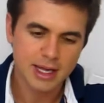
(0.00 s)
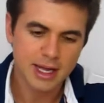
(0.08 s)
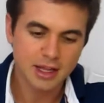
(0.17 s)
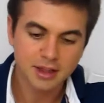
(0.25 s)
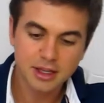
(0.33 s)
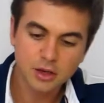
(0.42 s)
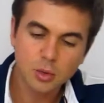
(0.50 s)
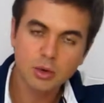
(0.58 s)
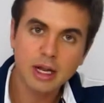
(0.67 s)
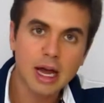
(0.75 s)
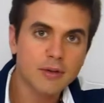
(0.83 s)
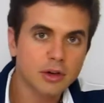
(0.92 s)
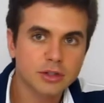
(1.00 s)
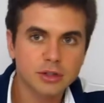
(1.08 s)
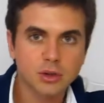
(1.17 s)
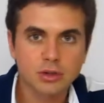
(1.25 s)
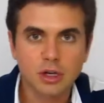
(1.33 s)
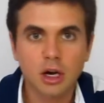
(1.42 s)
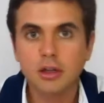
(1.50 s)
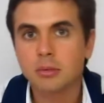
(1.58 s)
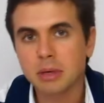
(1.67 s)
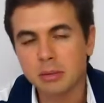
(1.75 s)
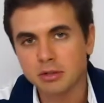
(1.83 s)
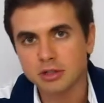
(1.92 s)
And then you want to have also other
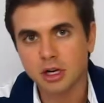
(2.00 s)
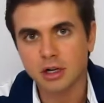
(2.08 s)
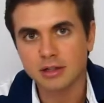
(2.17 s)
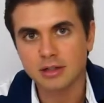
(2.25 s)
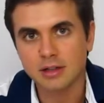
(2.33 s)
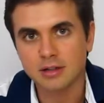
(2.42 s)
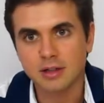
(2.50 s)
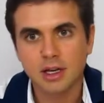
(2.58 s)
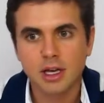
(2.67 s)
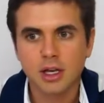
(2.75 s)
people's content.